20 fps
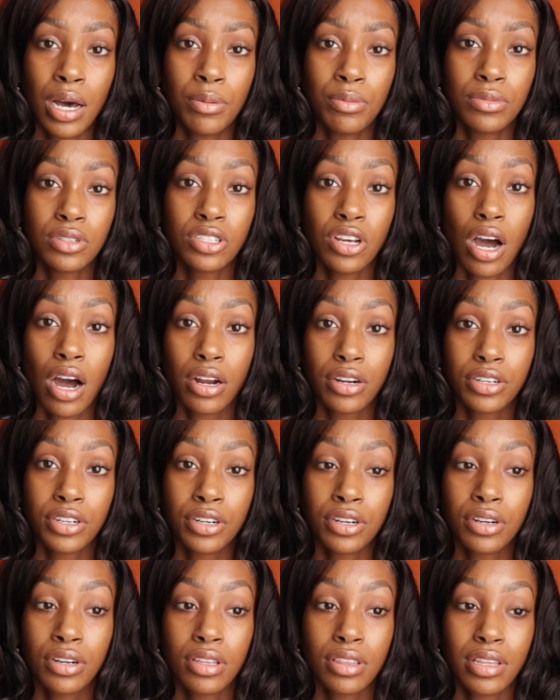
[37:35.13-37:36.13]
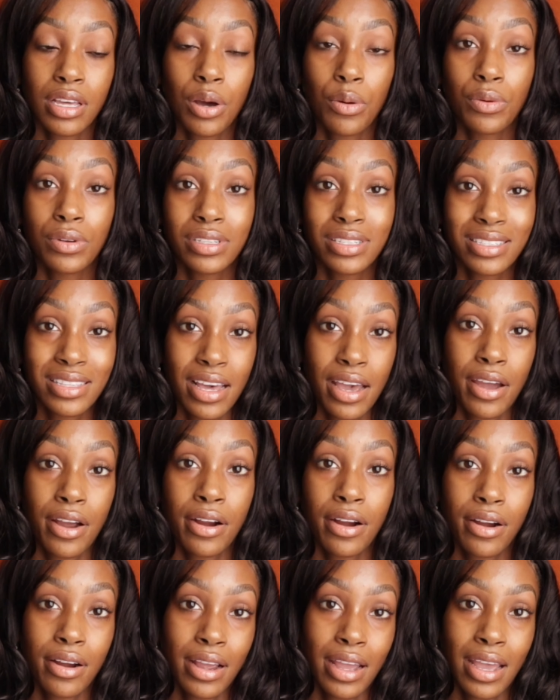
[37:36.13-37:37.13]
doctor that was
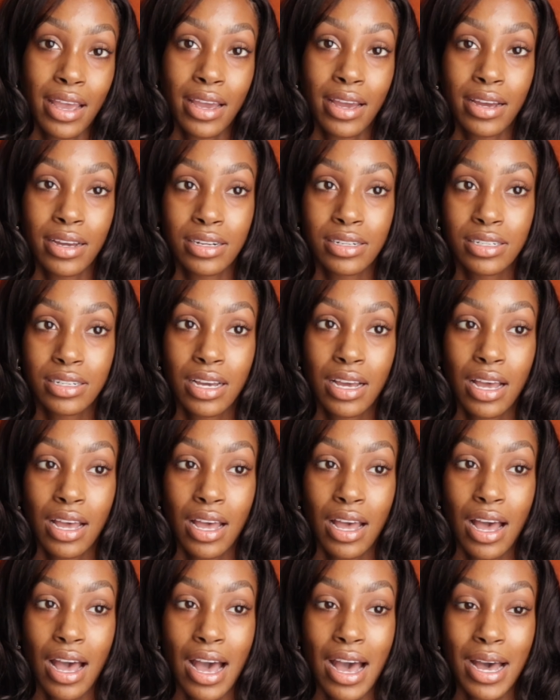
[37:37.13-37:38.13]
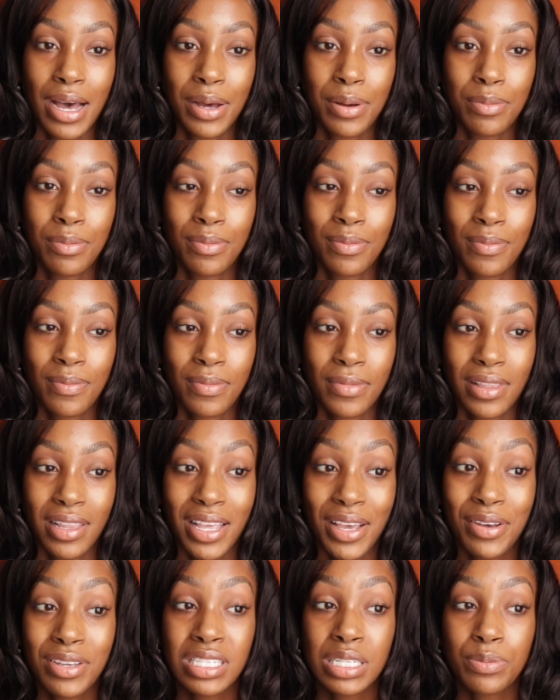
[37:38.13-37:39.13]
there. And
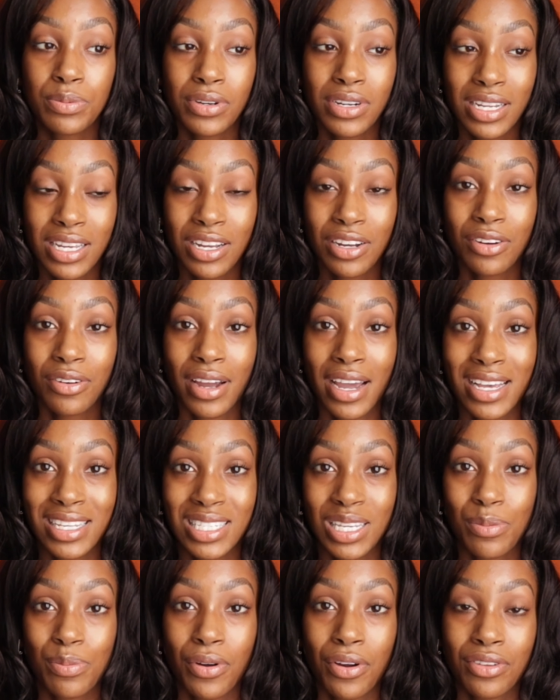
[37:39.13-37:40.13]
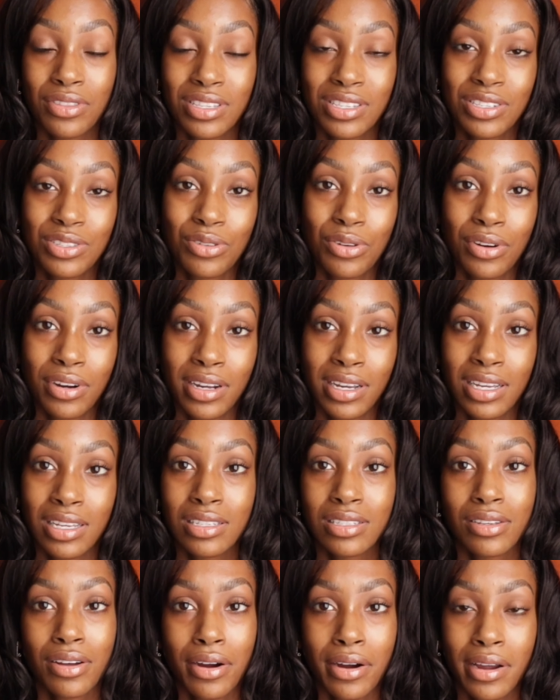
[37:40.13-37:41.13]
it was a pretty crazy birth story.
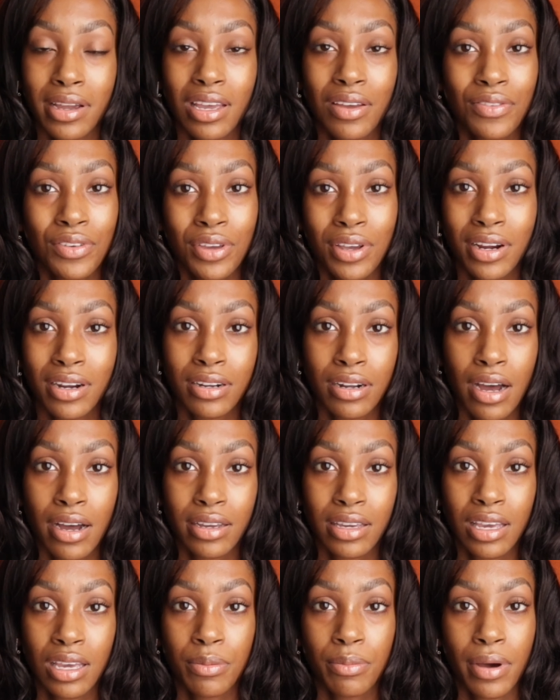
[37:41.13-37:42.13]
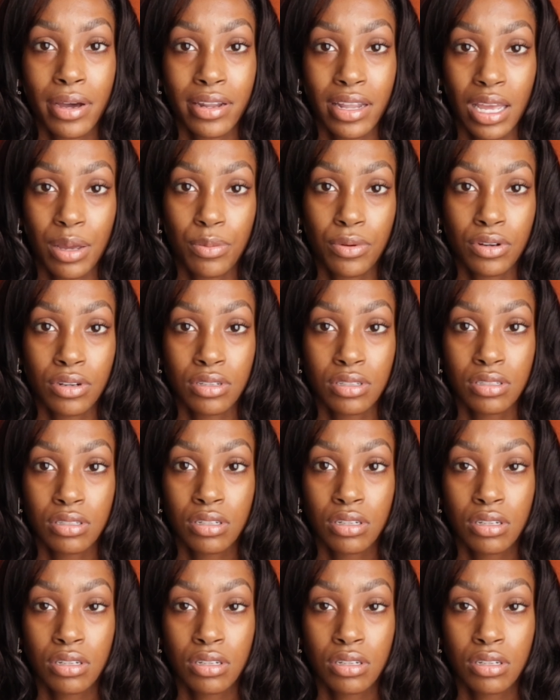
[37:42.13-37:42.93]
Sorry if you hear knocking, my neighbors,